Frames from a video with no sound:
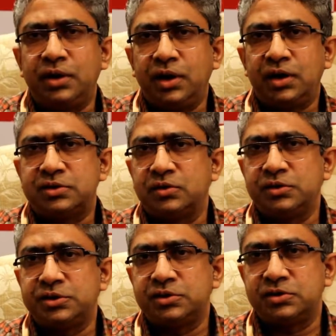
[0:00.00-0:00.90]
AI
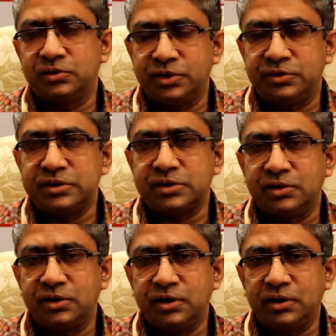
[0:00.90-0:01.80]
solutions only
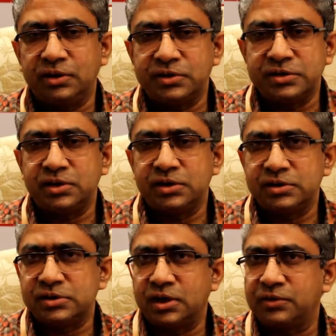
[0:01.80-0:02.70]
recently, and the reason is
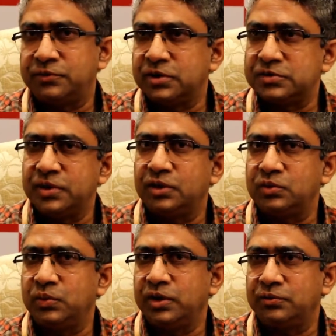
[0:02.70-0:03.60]
that first we had to
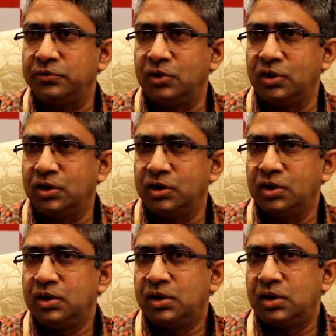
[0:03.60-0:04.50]
wait for
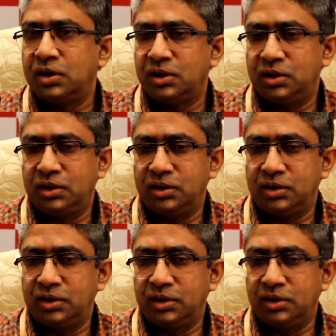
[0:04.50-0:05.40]

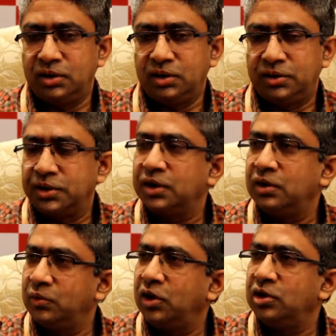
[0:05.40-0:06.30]
a critical
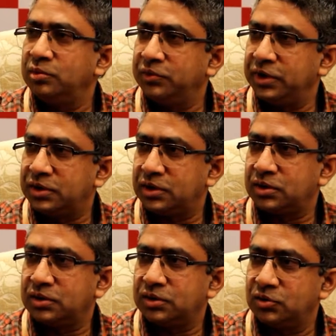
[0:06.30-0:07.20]
volume of data
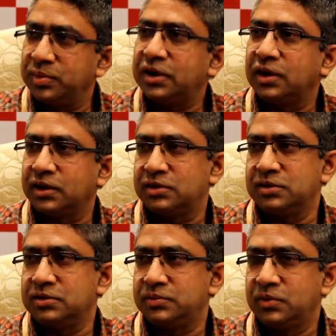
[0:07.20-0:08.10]
to be collected.
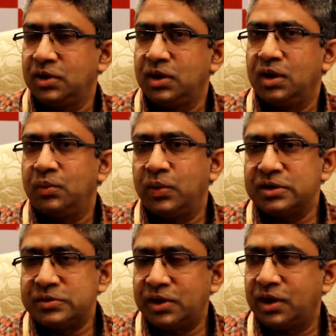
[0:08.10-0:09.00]
Once
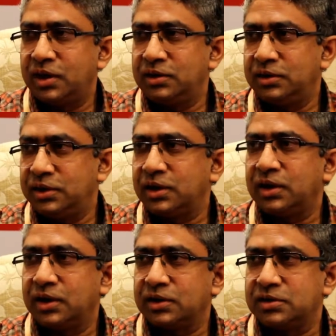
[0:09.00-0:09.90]
we had the data
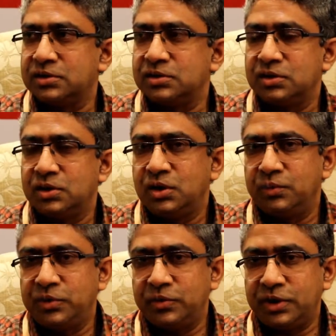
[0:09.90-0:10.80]
collected,
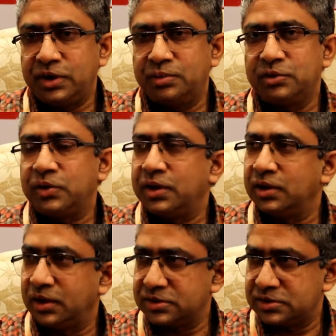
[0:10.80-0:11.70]
we were able to
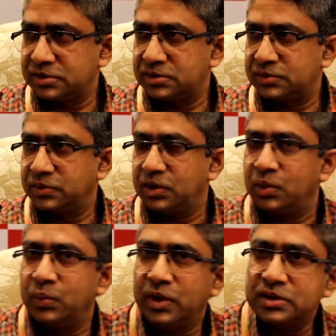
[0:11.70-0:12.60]
analyze it.
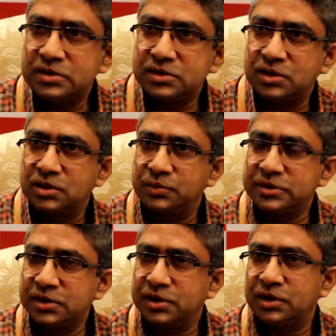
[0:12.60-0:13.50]
Once
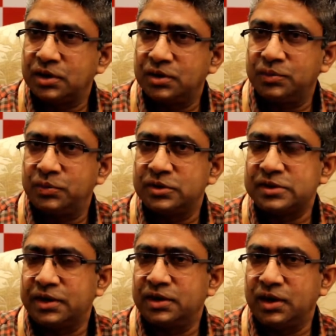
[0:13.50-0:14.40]
the data was
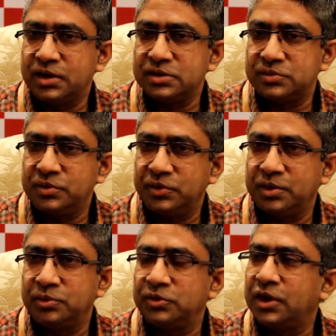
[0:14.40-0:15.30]
analyzed, we were
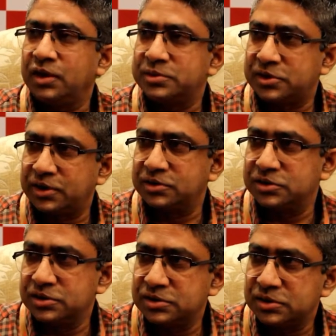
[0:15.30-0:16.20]
able to develop
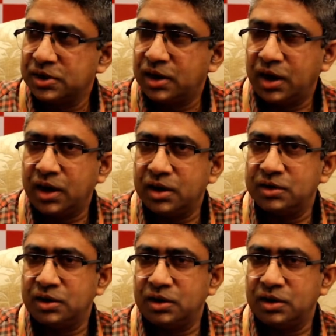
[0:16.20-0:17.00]
strategies and